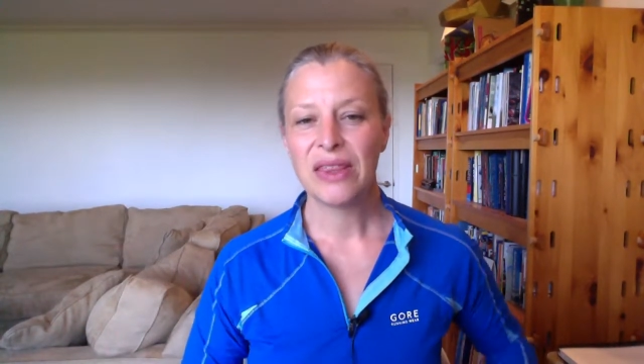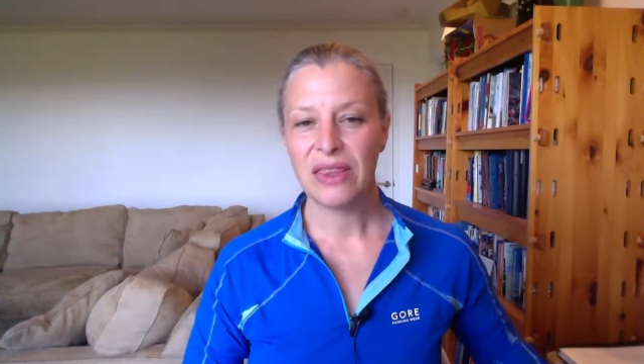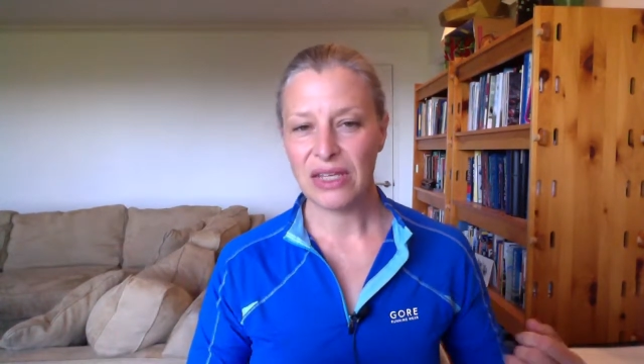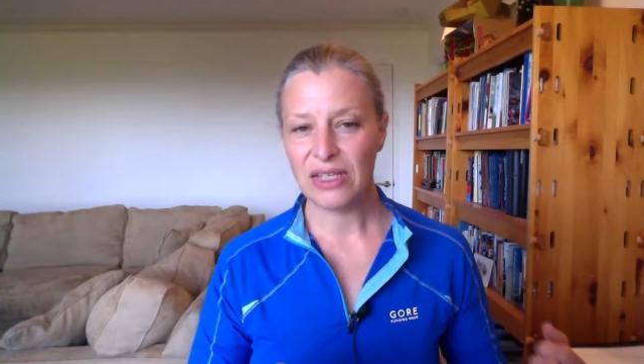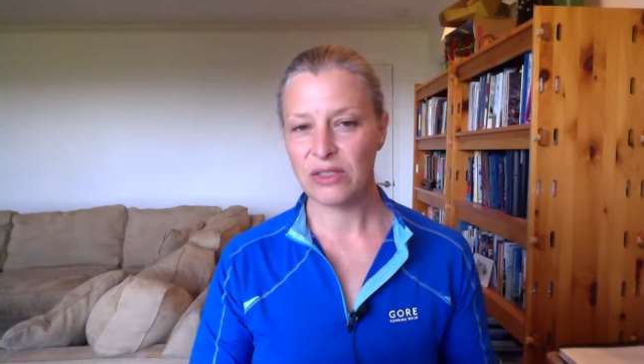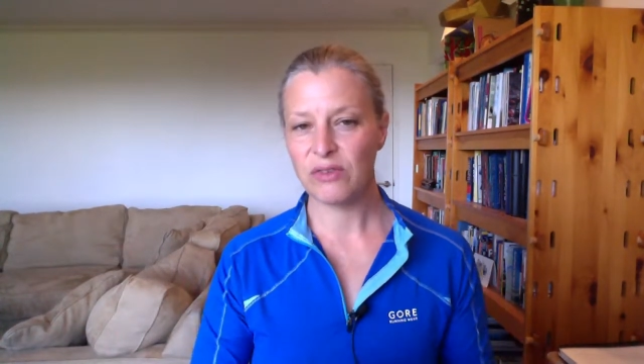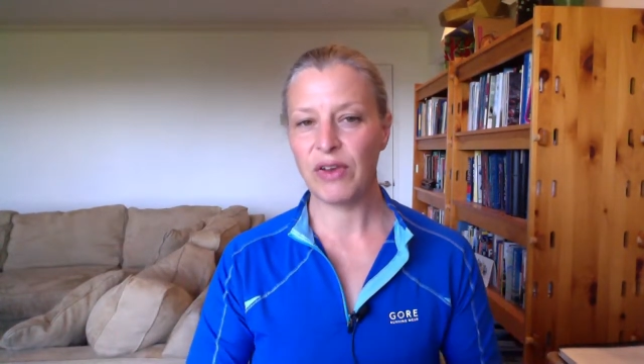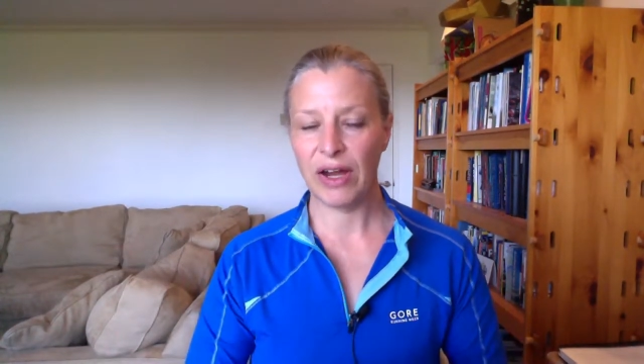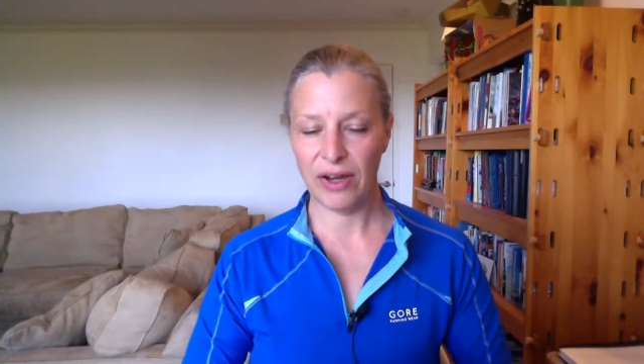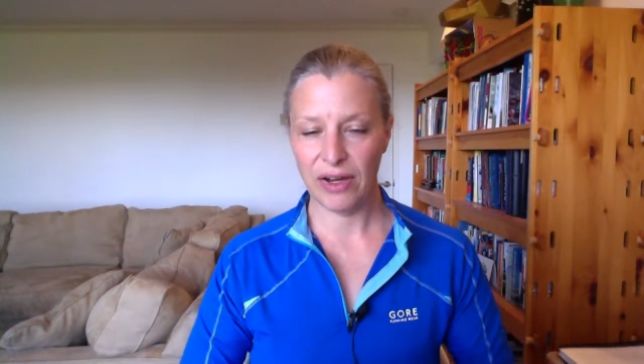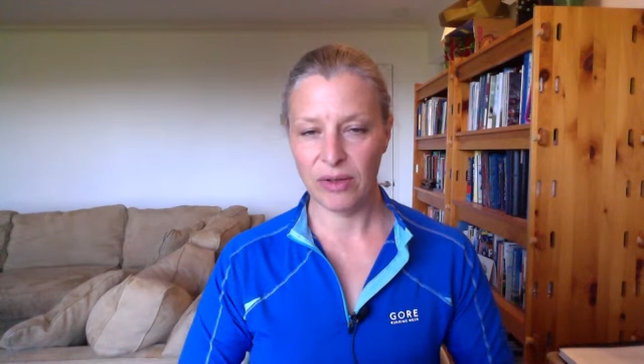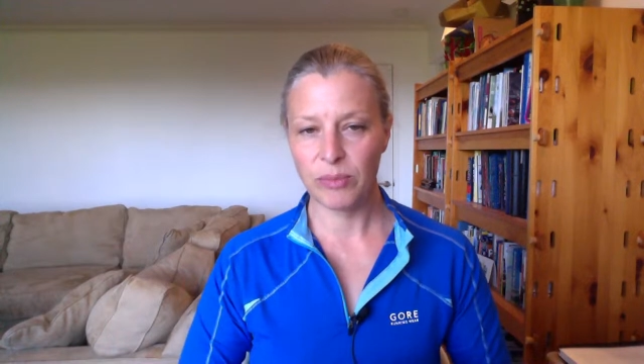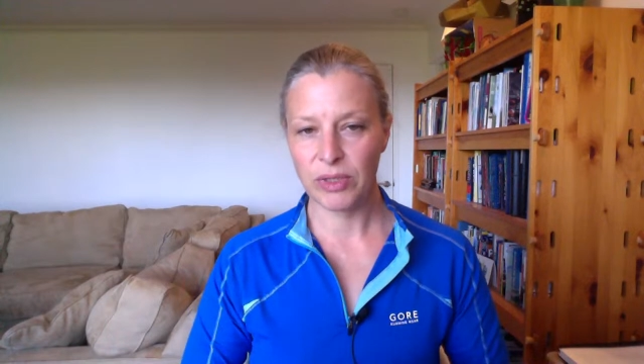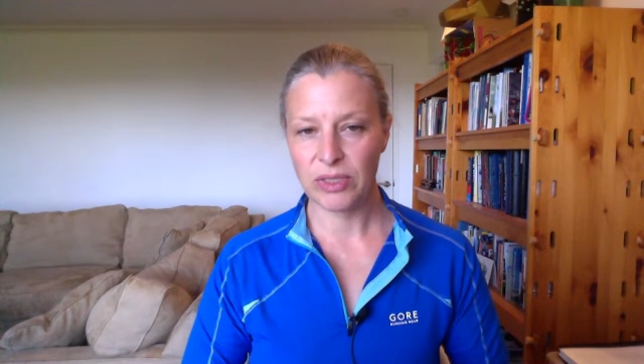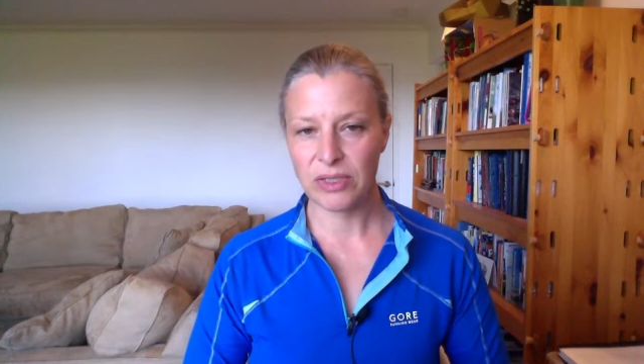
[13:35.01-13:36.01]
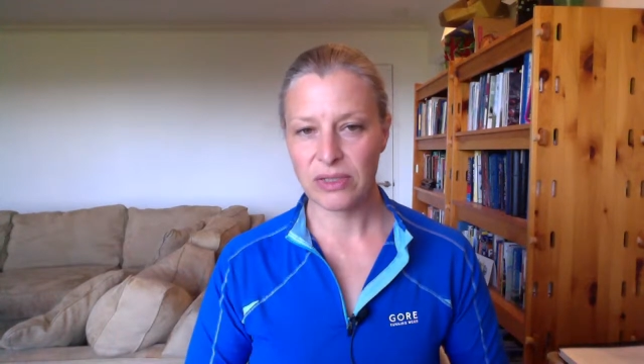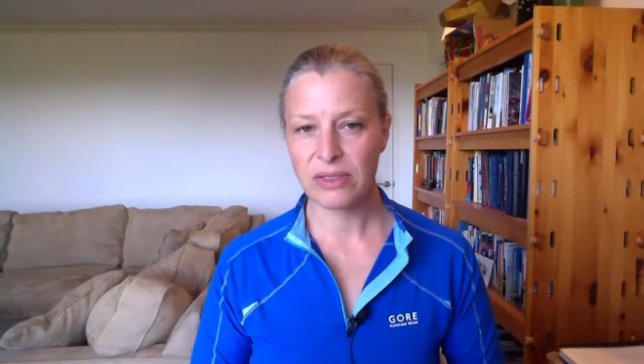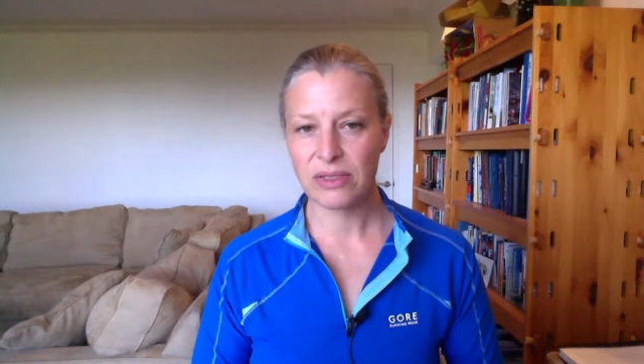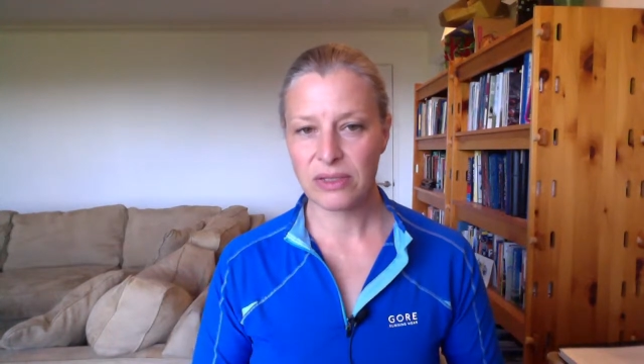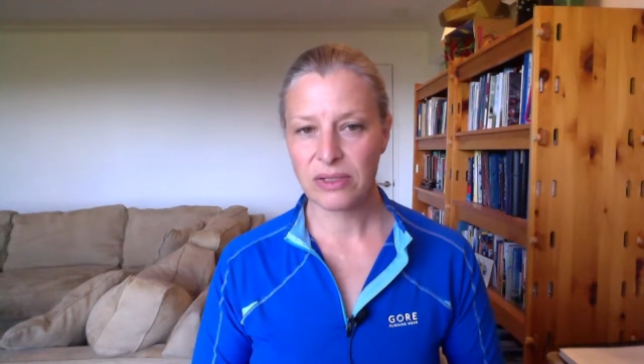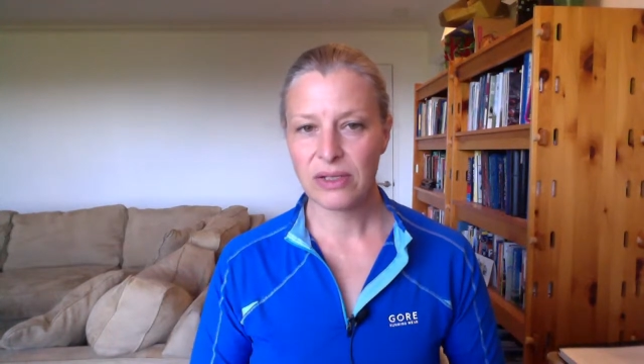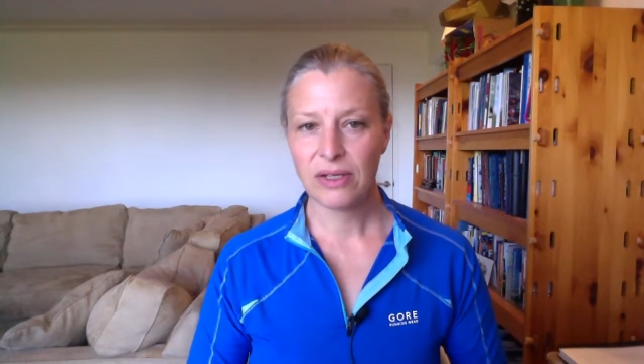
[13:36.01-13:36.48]
these
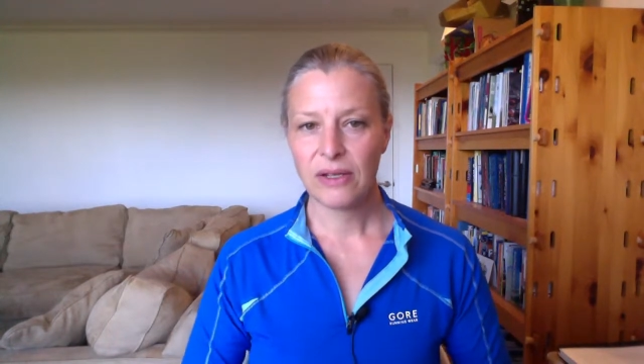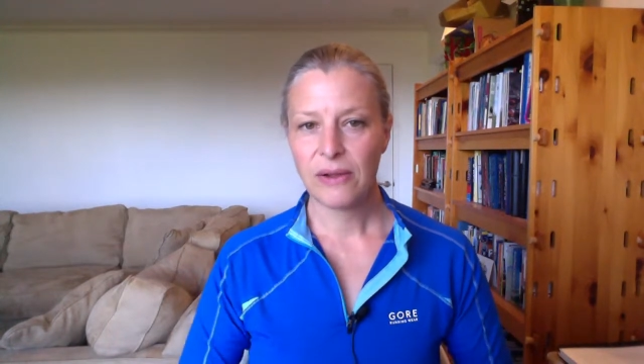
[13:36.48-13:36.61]
variables